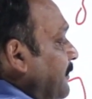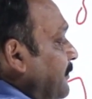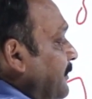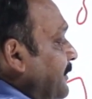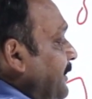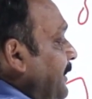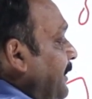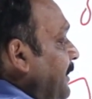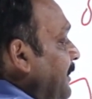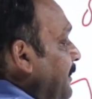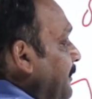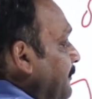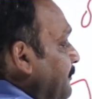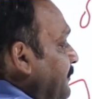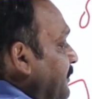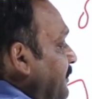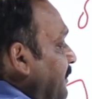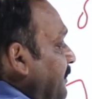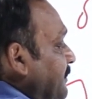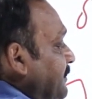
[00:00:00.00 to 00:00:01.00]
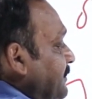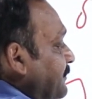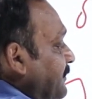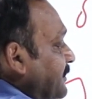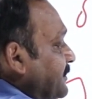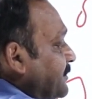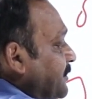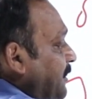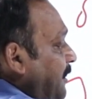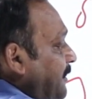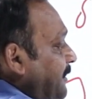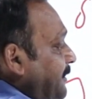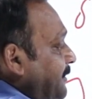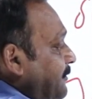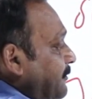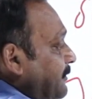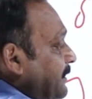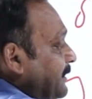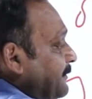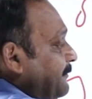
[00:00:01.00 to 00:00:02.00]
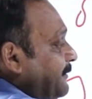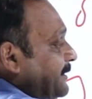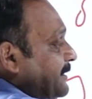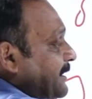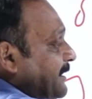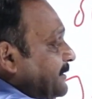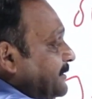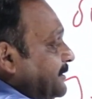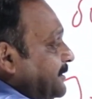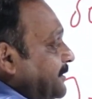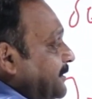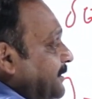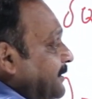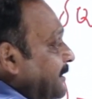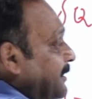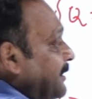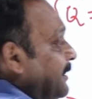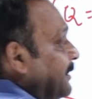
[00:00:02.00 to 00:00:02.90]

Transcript: Okay, because for solid to liquid transition,